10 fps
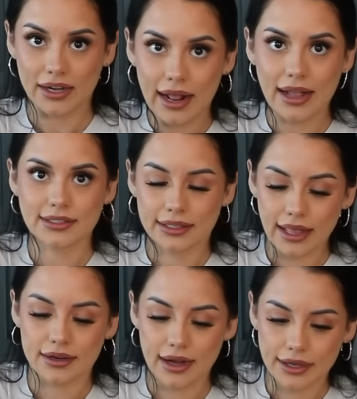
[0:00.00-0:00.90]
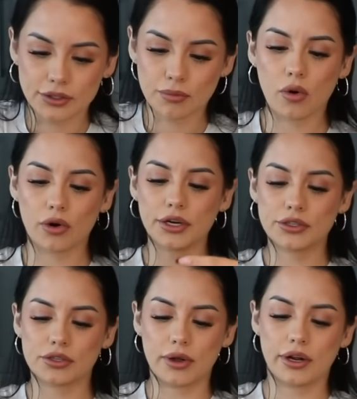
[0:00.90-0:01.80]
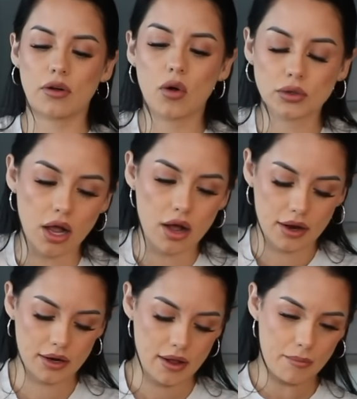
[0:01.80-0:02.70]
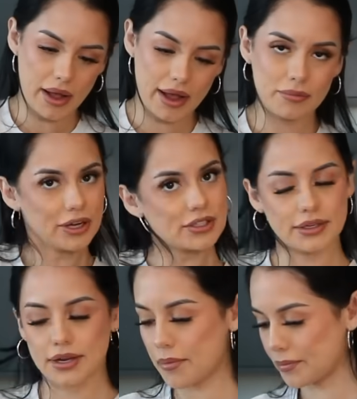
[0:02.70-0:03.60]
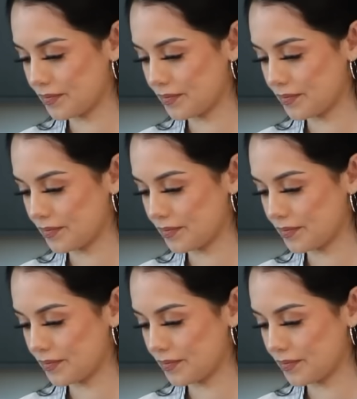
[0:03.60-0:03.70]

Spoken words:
And it has like that nice support, so it'll hold on my beers on top.